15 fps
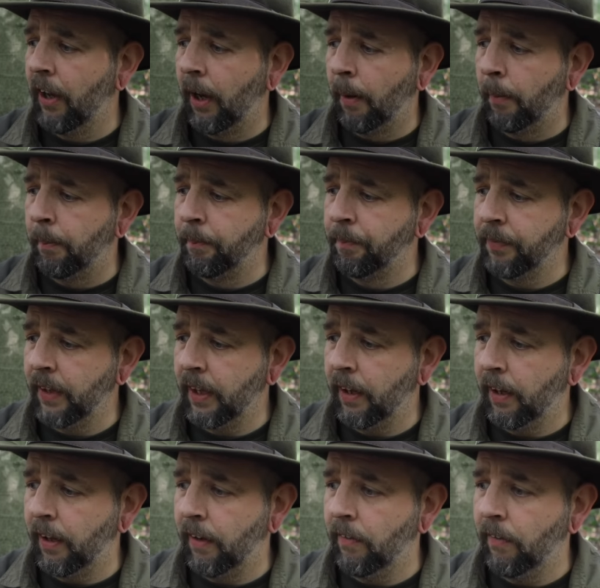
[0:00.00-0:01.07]
Um,
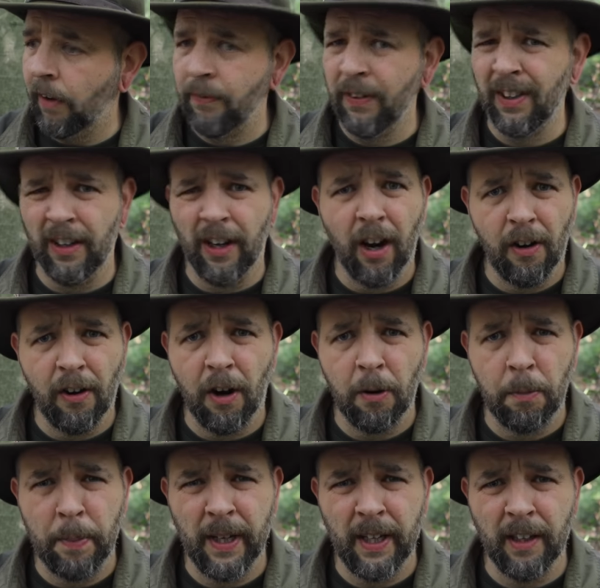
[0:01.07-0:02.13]
I think the
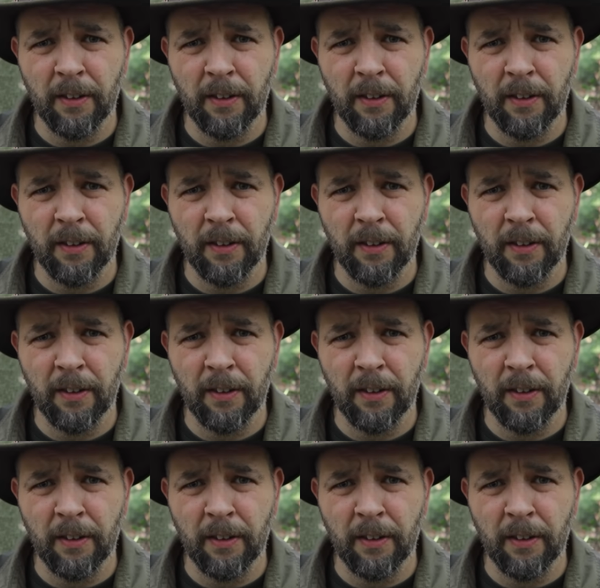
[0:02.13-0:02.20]
RRP